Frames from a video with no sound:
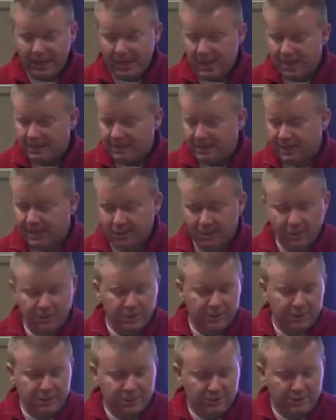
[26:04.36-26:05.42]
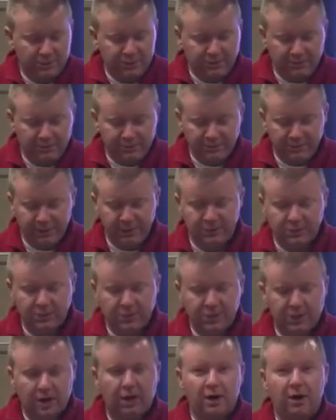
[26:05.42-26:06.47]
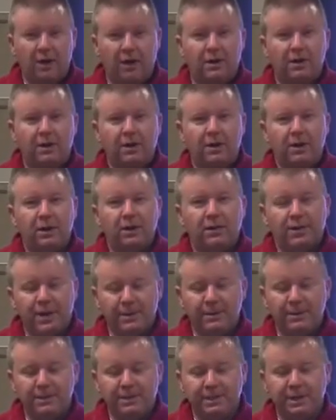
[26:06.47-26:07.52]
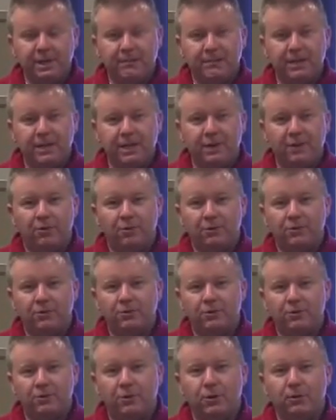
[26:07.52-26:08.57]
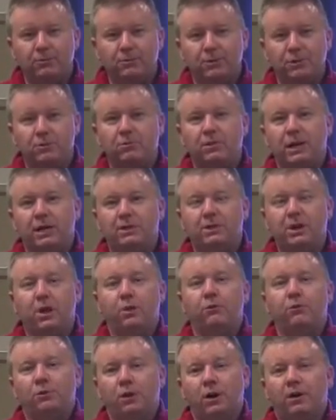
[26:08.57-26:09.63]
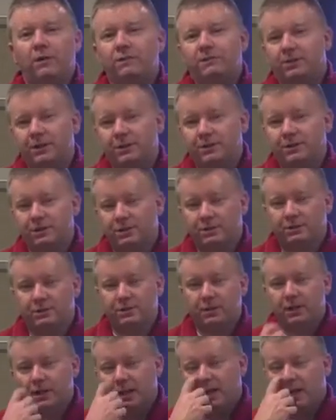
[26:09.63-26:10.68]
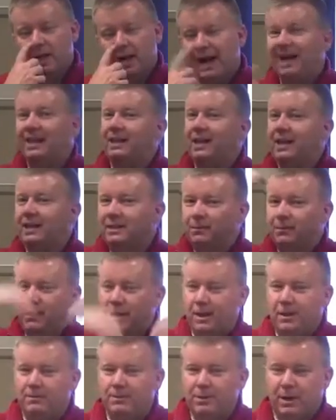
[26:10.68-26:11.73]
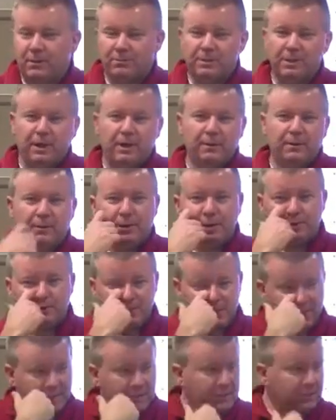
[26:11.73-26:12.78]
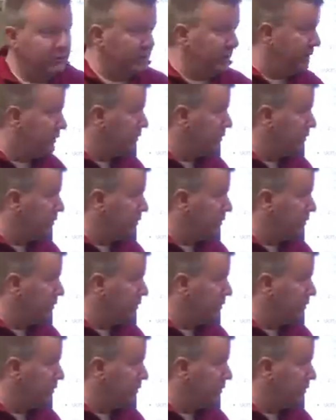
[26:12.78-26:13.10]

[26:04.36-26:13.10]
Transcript: and say, oh, these are different functions. They must come together into a group to do a overall function. I like the bottom tops down approach. I think you get